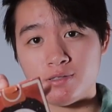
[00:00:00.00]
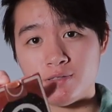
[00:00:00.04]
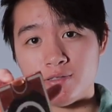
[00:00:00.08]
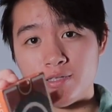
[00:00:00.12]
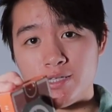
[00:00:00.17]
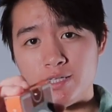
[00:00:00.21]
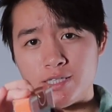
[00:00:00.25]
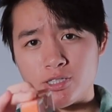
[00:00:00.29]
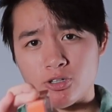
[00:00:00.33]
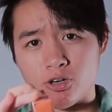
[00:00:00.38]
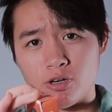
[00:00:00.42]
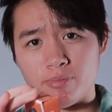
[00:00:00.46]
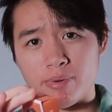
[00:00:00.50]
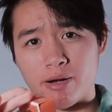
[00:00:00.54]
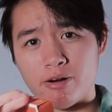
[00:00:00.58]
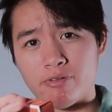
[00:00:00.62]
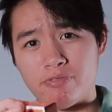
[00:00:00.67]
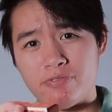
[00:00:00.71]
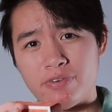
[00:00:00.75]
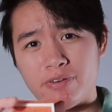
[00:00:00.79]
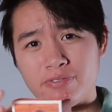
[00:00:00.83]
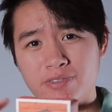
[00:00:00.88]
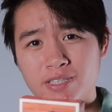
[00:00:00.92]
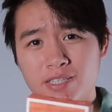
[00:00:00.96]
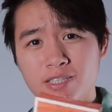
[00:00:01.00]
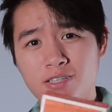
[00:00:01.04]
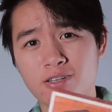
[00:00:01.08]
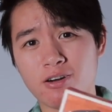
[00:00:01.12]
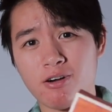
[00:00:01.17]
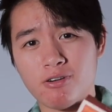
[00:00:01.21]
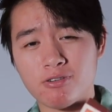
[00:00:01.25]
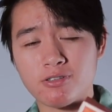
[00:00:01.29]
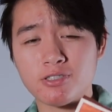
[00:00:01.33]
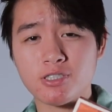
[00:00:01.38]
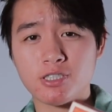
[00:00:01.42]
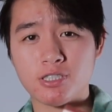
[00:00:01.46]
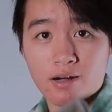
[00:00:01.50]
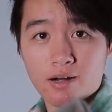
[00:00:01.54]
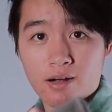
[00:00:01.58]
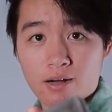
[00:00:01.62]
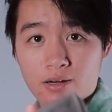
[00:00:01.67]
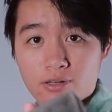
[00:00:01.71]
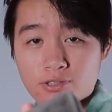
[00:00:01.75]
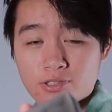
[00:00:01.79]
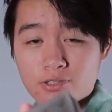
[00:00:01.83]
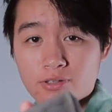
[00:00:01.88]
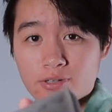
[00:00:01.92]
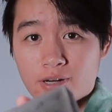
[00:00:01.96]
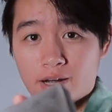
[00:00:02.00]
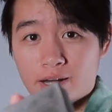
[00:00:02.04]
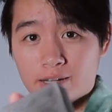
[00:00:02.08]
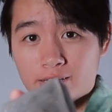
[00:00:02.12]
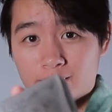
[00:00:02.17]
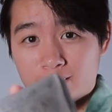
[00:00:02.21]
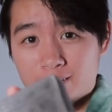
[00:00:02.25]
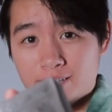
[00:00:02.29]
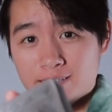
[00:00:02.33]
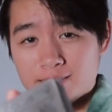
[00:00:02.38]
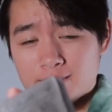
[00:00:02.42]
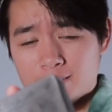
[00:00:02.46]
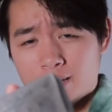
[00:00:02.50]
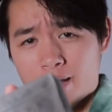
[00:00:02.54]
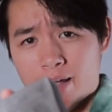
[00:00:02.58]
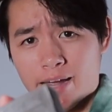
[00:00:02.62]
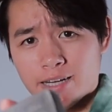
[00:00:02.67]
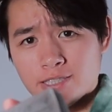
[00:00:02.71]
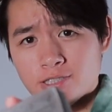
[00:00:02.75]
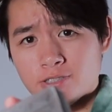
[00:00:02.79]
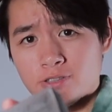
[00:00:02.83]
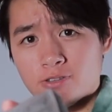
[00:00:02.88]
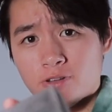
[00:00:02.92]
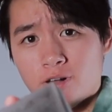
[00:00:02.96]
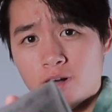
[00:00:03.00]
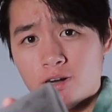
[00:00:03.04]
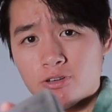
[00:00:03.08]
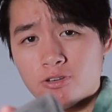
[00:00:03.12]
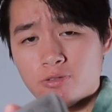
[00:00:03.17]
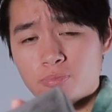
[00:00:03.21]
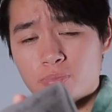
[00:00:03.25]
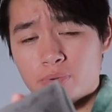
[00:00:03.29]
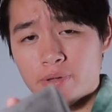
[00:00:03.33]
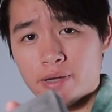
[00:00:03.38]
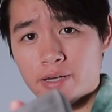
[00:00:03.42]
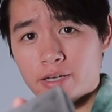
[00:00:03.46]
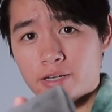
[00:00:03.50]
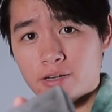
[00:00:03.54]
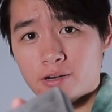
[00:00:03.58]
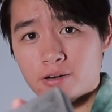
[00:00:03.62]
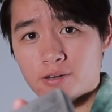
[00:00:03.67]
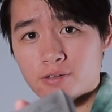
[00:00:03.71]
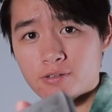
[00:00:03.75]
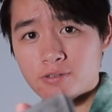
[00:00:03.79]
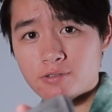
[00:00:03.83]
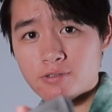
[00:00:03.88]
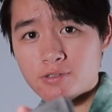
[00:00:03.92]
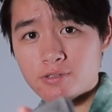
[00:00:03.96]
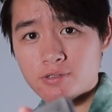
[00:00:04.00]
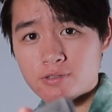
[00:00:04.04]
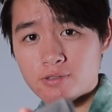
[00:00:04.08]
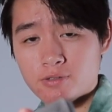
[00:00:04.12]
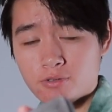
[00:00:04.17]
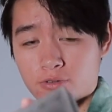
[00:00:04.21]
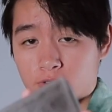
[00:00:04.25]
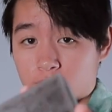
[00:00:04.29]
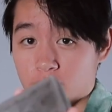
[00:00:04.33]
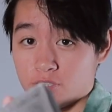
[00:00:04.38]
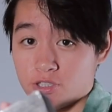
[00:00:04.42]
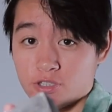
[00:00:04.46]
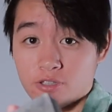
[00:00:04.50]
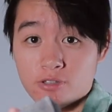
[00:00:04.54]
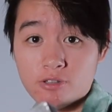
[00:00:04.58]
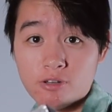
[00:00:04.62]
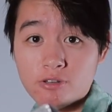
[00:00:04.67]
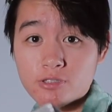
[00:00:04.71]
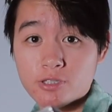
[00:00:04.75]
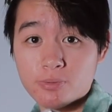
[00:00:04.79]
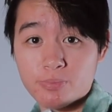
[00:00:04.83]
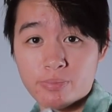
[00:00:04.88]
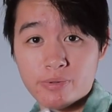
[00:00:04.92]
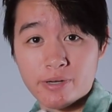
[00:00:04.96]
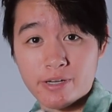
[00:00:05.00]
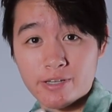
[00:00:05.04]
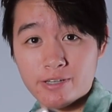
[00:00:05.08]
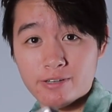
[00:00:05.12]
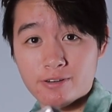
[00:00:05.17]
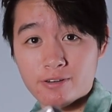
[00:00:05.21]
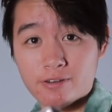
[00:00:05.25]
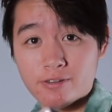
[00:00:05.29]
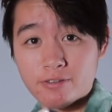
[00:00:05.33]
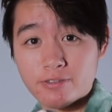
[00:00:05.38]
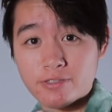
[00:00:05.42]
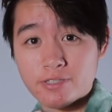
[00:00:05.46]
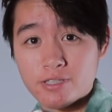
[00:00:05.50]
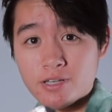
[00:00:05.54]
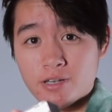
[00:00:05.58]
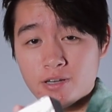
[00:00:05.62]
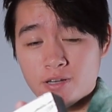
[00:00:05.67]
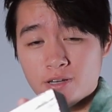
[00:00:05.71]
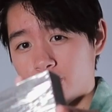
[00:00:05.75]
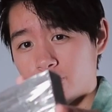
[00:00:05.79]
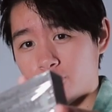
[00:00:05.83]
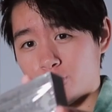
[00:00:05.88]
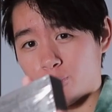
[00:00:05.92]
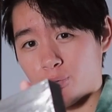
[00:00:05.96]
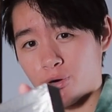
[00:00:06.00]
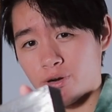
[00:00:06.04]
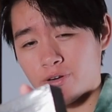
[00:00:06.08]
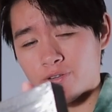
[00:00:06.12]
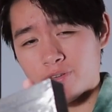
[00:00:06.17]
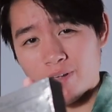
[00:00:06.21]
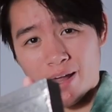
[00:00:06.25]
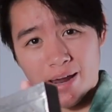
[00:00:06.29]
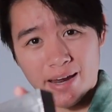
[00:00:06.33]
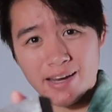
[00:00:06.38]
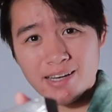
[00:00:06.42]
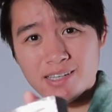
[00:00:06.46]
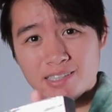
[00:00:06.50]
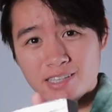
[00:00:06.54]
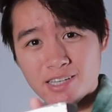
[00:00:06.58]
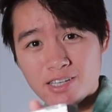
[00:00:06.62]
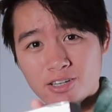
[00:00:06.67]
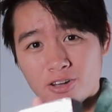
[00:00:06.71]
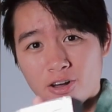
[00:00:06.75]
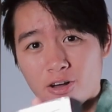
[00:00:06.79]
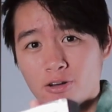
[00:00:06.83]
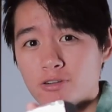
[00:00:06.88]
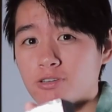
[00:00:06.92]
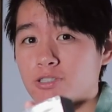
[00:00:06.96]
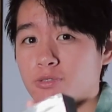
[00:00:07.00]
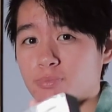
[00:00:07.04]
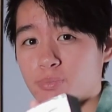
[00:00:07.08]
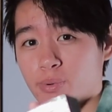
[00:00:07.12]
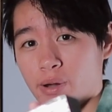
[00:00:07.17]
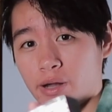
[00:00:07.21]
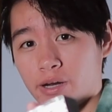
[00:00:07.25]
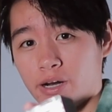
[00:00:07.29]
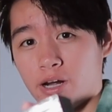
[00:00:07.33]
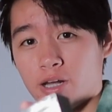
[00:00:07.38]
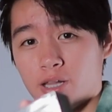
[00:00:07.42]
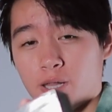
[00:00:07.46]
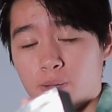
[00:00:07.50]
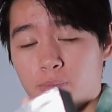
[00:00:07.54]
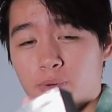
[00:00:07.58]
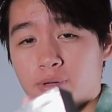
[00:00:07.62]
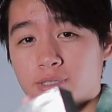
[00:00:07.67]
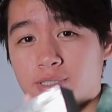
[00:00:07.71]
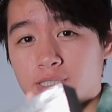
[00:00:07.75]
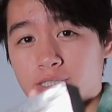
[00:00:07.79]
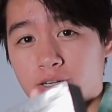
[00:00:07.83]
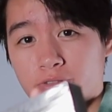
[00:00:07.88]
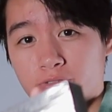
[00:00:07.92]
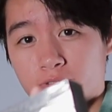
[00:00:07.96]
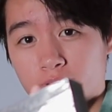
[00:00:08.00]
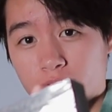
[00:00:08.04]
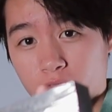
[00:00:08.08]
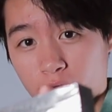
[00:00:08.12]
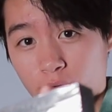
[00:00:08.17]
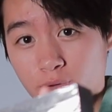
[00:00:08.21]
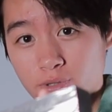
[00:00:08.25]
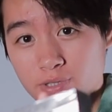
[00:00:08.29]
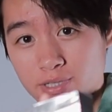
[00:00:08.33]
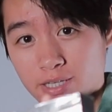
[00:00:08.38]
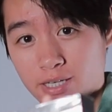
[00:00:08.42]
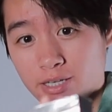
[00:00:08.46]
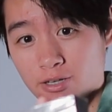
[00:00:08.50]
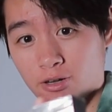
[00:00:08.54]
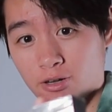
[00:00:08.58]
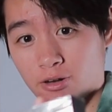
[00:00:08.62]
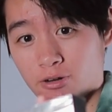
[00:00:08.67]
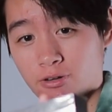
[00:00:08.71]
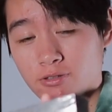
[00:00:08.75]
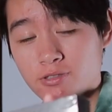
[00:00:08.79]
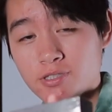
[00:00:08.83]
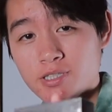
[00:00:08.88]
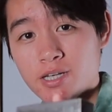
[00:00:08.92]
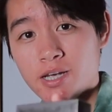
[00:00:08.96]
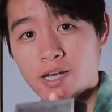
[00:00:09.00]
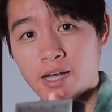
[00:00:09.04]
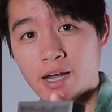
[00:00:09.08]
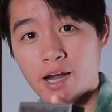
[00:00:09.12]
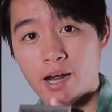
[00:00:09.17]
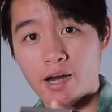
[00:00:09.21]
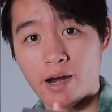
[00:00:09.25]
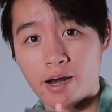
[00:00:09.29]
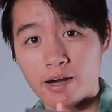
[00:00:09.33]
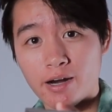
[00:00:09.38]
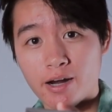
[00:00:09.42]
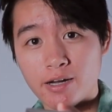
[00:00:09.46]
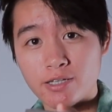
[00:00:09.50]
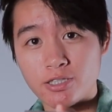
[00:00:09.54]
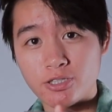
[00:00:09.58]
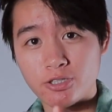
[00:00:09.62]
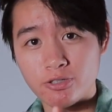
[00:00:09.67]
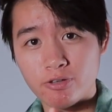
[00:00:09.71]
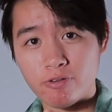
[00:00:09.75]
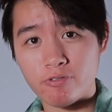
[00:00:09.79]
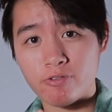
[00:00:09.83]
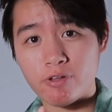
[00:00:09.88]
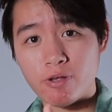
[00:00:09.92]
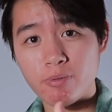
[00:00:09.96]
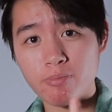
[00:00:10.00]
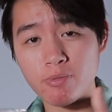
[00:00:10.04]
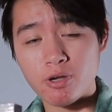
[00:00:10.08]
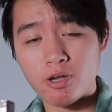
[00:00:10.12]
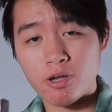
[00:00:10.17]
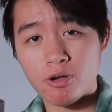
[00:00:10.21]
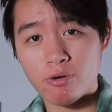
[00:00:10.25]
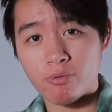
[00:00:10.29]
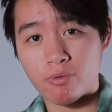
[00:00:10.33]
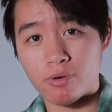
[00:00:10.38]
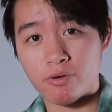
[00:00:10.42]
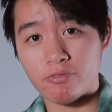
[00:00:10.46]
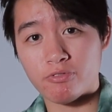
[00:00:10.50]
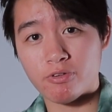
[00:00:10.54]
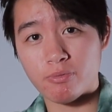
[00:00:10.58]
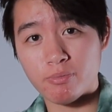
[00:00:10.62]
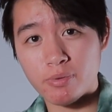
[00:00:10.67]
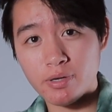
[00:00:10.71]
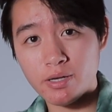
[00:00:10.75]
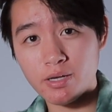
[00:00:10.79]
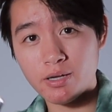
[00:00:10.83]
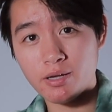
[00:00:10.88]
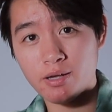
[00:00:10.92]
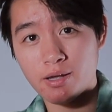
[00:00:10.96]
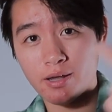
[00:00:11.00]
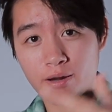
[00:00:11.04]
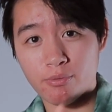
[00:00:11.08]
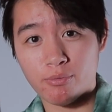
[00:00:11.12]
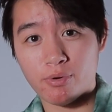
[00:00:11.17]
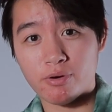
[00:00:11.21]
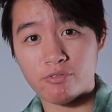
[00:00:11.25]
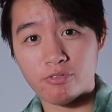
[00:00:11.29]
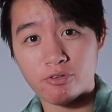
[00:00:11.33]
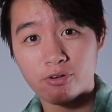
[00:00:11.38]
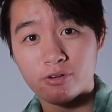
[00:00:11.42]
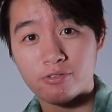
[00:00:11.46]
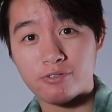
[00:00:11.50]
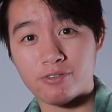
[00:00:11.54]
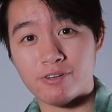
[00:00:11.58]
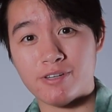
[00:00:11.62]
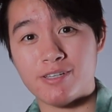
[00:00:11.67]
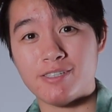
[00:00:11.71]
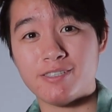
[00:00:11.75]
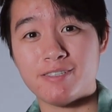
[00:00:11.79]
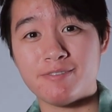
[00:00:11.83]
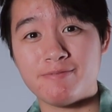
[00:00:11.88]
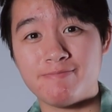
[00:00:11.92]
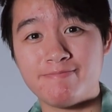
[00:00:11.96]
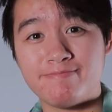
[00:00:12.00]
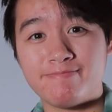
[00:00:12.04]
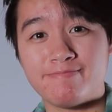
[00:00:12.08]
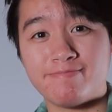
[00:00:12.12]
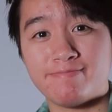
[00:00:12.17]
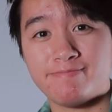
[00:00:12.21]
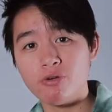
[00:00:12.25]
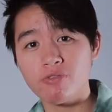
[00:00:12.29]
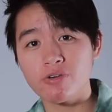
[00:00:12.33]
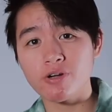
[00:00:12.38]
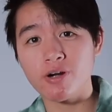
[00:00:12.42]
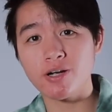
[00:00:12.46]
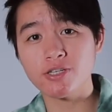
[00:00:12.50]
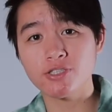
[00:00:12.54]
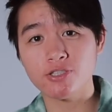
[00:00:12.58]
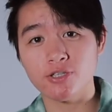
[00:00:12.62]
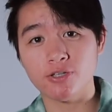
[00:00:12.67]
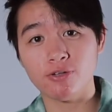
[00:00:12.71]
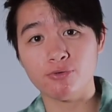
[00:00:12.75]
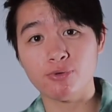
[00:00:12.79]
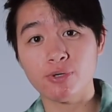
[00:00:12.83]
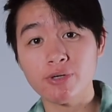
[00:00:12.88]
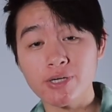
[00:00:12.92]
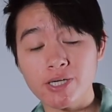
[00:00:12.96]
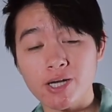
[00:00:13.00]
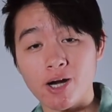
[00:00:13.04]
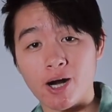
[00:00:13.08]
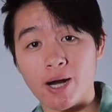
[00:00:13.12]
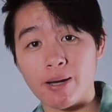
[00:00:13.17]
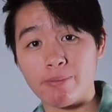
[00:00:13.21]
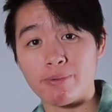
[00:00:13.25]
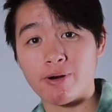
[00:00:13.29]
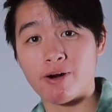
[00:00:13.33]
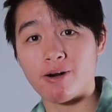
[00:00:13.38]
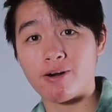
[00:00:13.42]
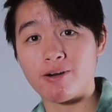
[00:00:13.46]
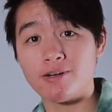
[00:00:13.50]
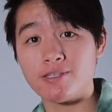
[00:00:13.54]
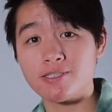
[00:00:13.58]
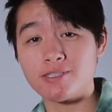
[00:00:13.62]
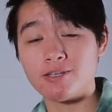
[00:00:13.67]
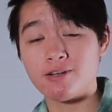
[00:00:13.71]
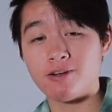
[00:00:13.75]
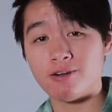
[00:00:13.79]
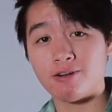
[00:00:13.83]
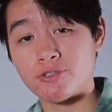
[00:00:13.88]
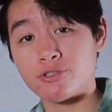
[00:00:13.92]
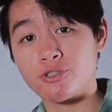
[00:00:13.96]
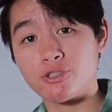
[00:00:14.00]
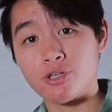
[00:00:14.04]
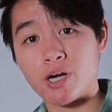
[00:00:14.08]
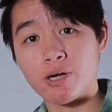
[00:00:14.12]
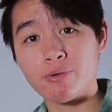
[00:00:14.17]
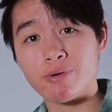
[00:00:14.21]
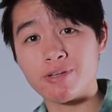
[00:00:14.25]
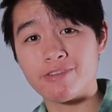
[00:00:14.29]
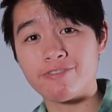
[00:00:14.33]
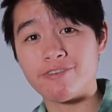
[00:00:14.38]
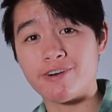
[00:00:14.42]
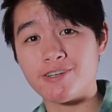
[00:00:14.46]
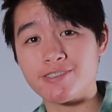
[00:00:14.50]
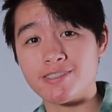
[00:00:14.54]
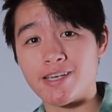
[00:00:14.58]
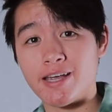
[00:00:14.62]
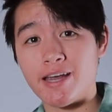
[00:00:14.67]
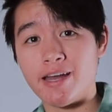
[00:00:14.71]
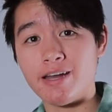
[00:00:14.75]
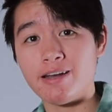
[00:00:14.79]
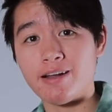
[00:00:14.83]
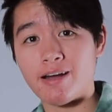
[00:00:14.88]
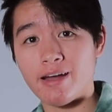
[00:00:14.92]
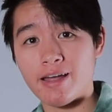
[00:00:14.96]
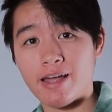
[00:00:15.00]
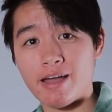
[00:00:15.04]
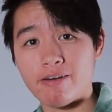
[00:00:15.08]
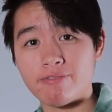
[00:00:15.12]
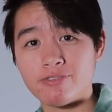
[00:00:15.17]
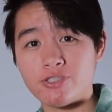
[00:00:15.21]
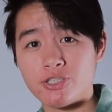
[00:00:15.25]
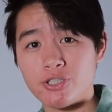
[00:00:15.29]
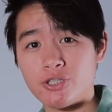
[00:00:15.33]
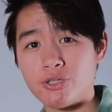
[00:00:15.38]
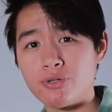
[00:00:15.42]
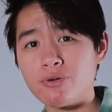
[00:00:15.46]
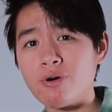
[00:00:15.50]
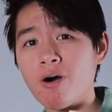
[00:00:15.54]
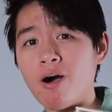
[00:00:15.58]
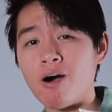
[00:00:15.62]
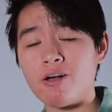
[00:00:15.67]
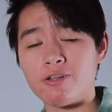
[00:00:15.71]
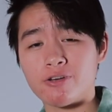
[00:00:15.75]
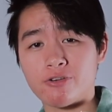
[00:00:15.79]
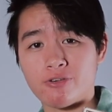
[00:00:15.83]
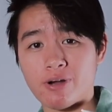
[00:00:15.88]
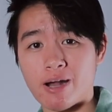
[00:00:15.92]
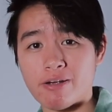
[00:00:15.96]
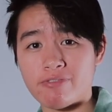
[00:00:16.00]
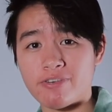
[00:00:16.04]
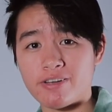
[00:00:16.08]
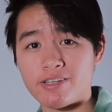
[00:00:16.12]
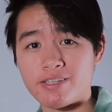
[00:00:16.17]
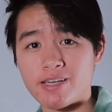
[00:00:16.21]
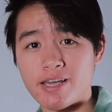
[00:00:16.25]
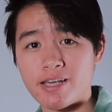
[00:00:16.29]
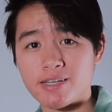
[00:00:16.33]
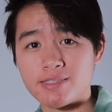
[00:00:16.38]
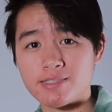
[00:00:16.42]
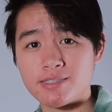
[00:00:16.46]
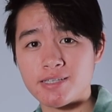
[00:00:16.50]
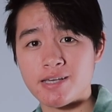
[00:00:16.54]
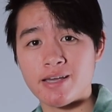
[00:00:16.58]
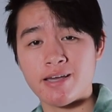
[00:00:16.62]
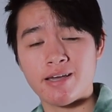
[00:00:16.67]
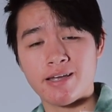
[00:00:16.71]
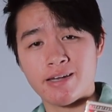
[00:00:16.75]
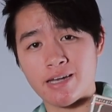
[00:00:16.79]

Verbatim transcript: These are about $15. I also got these Axolotl playing cards, or Sholot playing cards. They're worth $18, but I got them on sale for $14, and I got two of them, one for me and one for a friend. Moving on to the really hype cards, so starting with Fontaine, I have two holographic decks.